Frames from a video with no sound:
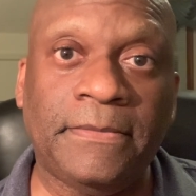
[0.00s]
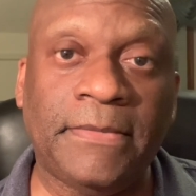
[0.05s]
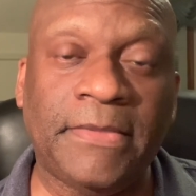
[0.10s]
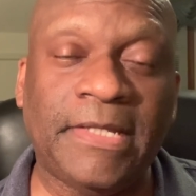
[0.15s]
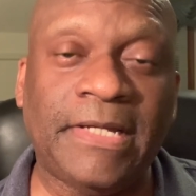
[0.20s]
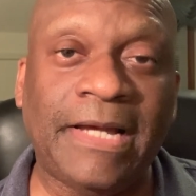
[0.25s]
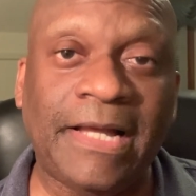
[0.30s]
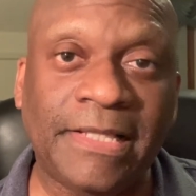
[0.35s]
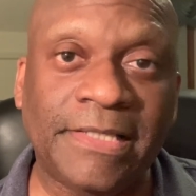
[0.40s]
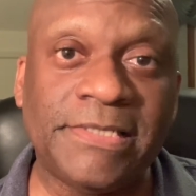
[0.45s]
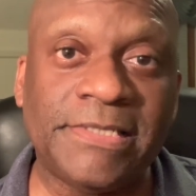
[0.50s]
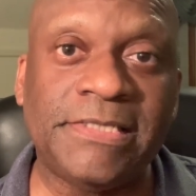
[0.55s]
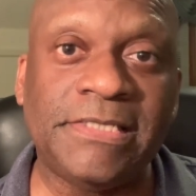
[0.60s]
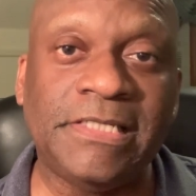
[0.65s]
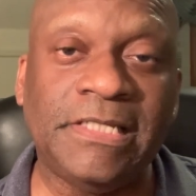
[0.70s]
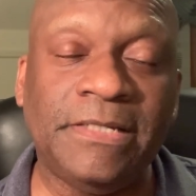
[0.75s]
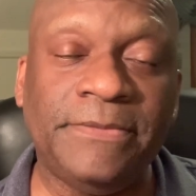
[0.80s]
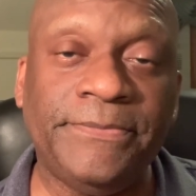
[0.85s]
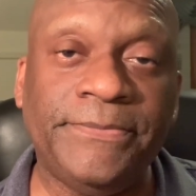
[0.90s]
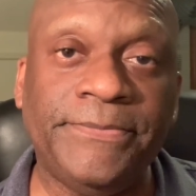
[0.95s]
The
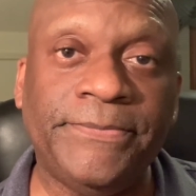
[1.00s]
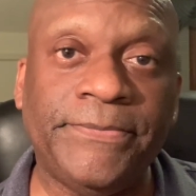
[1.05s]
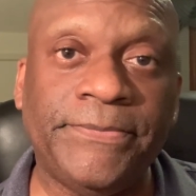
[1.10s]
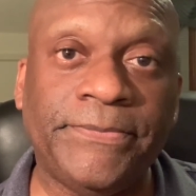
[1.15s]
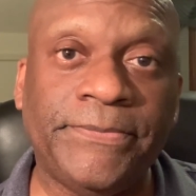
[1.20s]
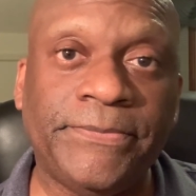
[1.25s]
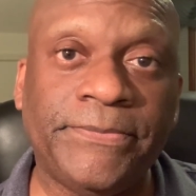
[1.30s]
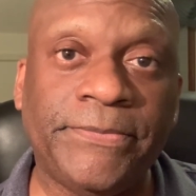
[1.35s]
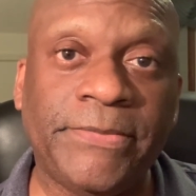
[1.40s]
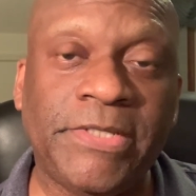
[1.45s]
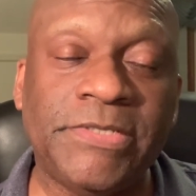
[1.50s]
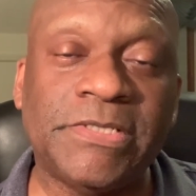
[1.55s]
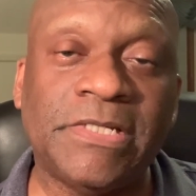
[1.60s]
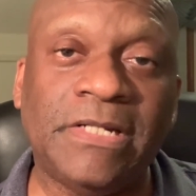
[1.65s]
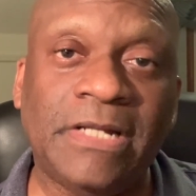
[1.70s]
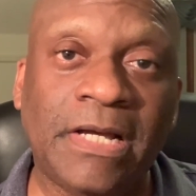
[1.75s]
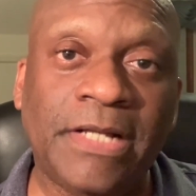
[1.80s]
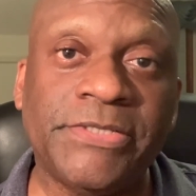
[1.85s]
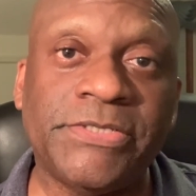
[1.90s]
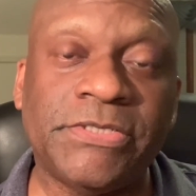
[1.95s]
Coliseum is a
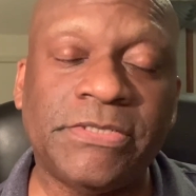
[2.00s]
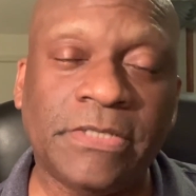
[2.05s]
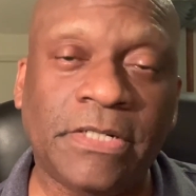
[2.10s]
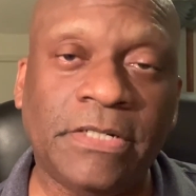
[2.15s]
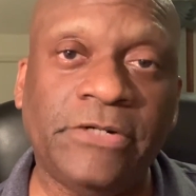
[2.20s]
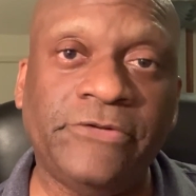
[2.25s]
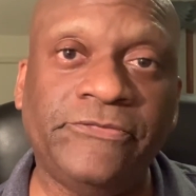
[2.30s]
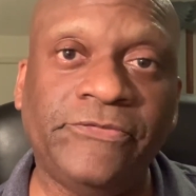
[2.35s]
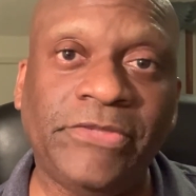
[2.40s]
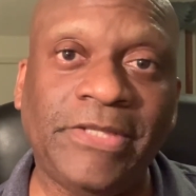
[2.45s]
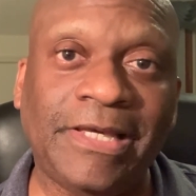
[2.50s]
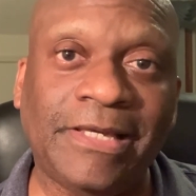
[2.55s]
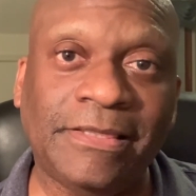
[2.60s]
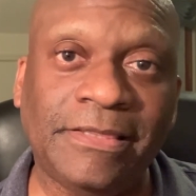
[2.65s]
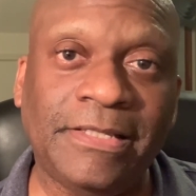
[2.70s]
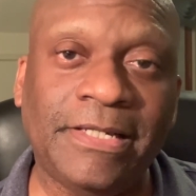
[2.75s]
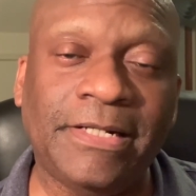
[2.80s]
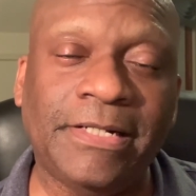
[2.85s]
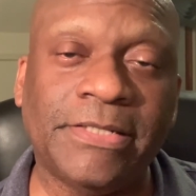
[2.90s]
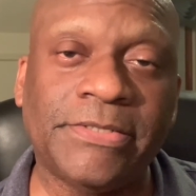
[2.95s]
non-starter for the
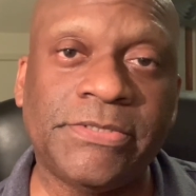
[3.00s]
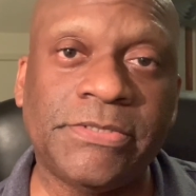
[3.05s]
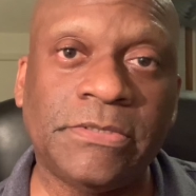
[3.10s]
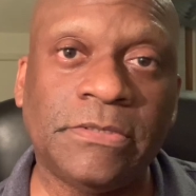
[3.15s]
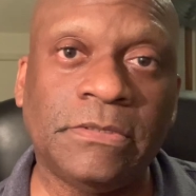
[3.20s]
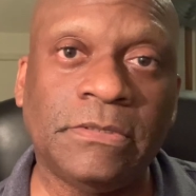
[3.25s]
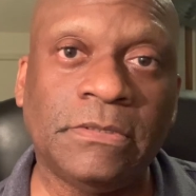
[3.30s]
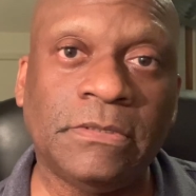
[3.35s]
Athletics.